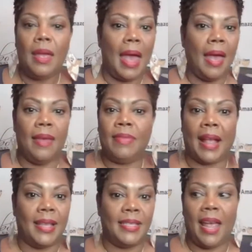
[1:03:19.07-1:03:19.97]
And
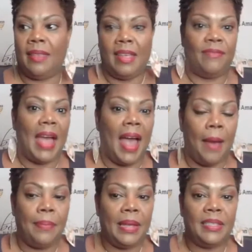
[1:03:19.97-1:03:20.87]
like I said, if that
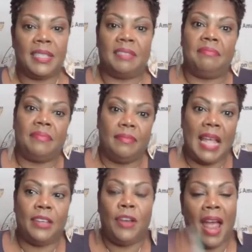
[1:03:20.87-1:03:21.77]
happens,
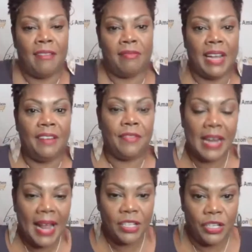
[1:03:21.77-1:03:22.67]
then you have it ready
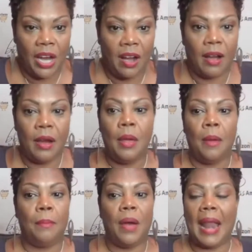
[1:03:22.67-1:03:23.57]
for next year.
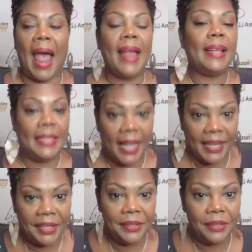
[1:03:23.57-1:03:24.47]
But I can
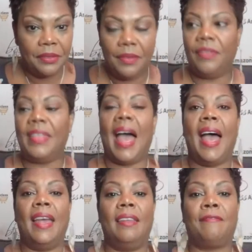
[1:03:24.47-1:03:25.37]
tell you
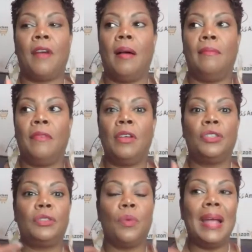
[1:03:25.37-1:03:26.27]
that from
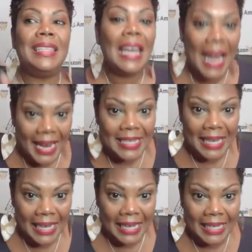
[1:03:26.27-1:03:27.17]

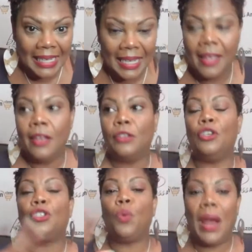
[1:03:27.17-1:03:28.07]
2019
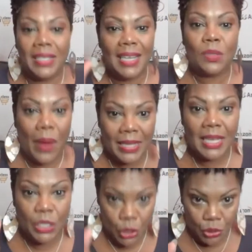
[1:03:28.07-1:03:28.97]
to
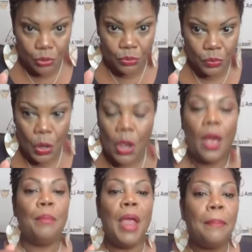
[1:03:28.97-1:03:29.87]
2022,
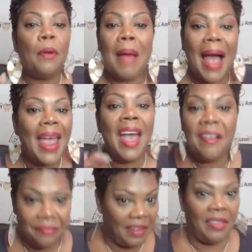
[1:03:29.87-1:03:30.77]
people buy
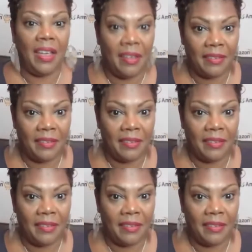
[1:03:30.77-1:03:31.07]
everything.